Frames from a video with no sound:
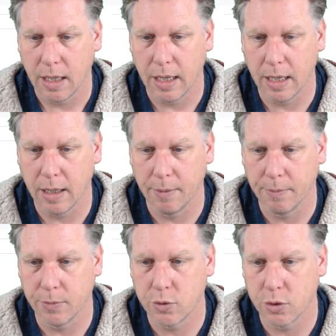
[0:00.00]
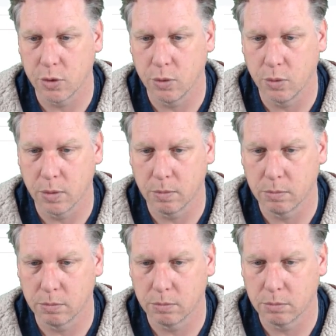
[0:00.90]
to
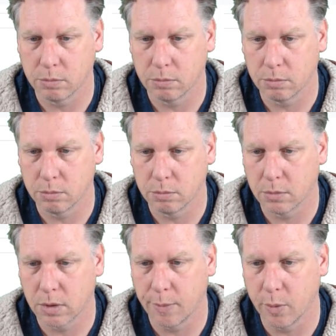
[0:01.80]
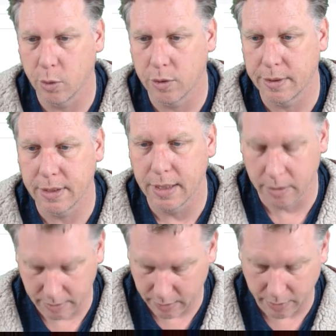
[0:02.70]
what order I did
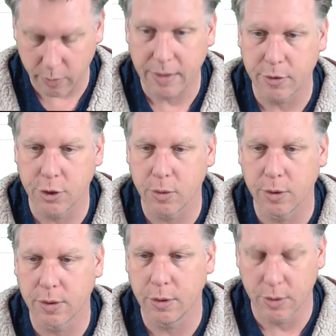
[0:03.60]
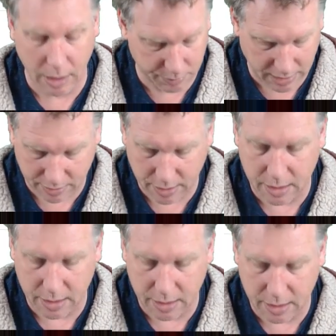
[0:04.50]
now. Anyway, whatever you do, you can update
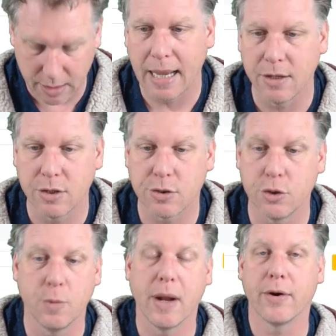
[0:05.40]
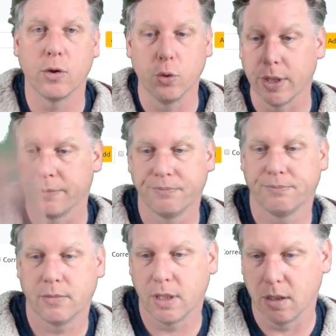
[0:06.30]
these, and it's just a numeric order.
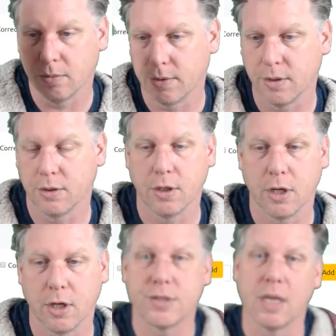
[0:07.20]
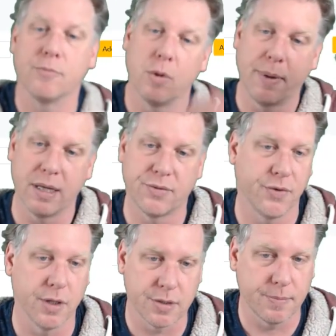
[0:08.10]
You know, the lowest number appears
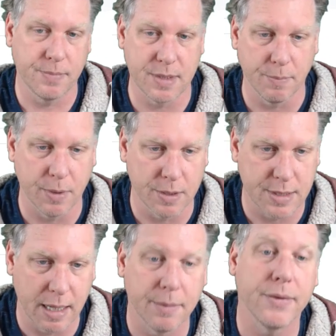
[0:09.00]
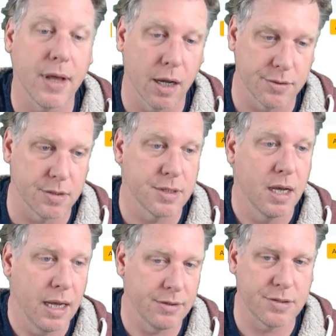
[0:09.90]
first. Simple as that. And the answers,
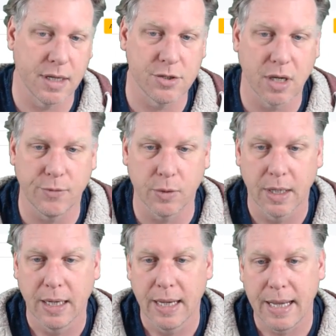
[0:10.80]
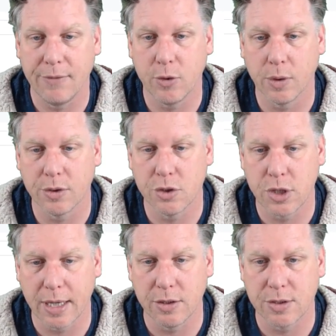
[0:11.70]
as I say, are shuffled. If you want to
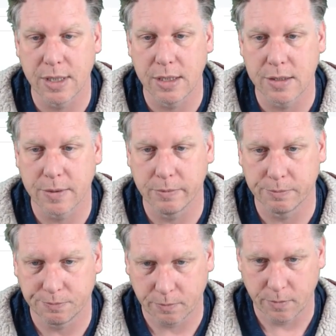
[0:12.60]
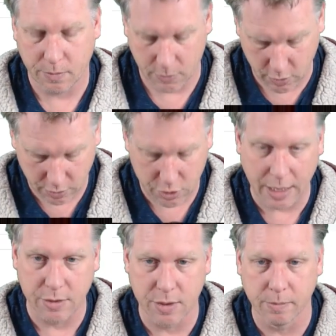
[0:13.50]
change these, you can
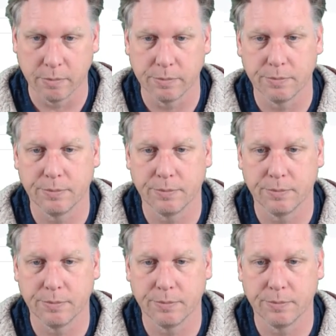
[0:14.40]
change them